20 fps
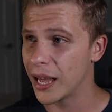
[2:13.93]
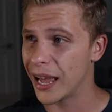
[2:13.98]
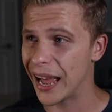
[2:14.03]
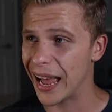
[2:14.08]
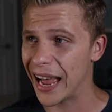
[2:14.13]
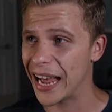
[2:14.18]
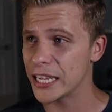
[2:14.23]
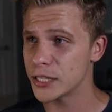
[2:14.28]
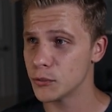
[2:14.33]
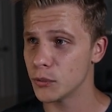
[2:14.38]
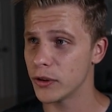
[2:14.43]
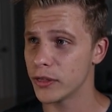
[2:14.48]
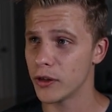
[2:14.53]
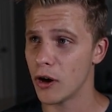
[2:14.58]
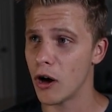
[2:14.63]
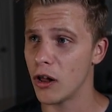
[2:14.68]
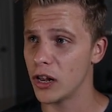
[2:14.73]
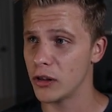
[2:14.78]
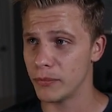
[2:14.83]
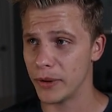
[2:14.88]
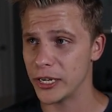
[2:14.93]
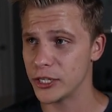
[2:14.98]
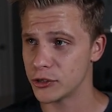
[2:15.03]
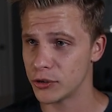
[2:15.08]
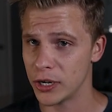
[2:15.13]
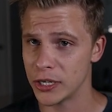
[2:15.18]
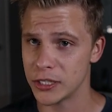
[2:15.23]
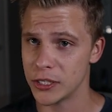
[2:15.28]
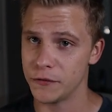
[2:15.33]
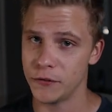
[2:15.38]
as with all of my
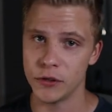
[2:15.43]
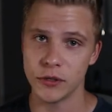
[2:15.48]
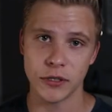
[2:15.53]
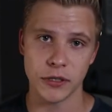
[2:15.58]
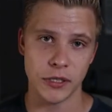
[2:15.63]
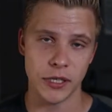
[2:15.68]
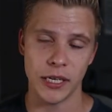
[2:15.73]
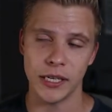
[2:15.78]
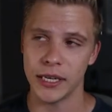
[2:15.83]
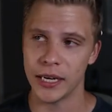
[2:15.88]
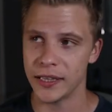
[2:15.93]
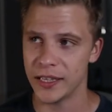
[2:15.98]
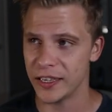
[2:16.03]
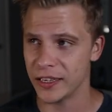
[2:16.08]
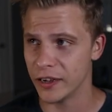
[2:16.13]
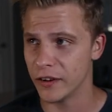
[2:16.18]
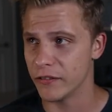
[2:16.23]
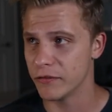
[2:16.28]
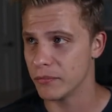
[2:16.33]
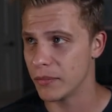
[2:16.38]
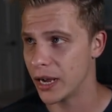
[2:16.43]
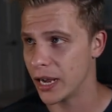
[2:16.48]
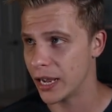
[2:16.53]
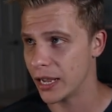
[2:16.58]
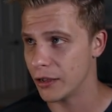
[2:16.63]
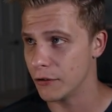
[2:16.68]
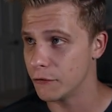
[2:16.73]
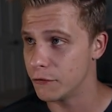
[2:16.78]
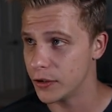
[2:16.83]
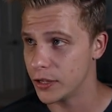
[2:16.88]
trades, if you've seen any of
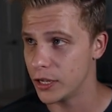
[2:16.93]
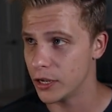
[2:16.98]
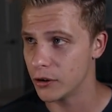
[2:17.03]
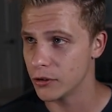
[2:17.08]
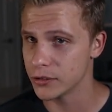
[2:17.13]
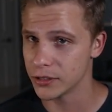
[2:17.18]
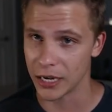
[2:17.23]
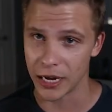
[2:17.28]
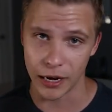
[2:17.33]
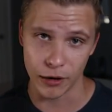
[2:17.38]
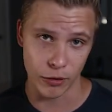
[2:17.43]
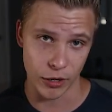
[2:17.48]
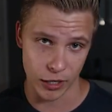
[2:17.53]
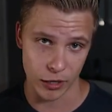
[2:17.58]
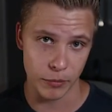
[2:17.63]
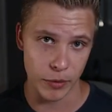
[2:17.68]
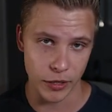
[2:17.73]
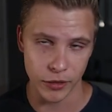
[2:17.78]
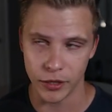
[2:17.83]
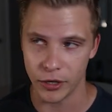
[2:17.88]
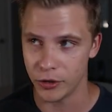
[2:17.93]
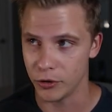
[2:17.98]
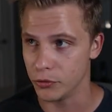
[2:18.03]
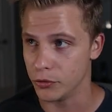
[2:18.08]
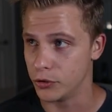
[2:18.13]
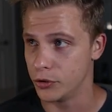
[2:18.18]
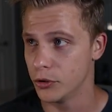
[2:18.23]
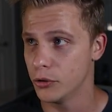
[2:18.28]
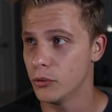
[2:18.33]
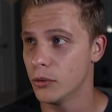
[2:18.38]
my videos, I recommend that you
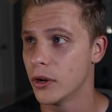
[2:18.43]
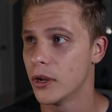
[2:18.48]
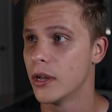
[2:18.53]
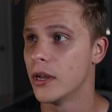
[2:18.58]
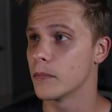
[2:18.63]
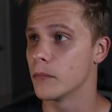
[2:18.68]
do.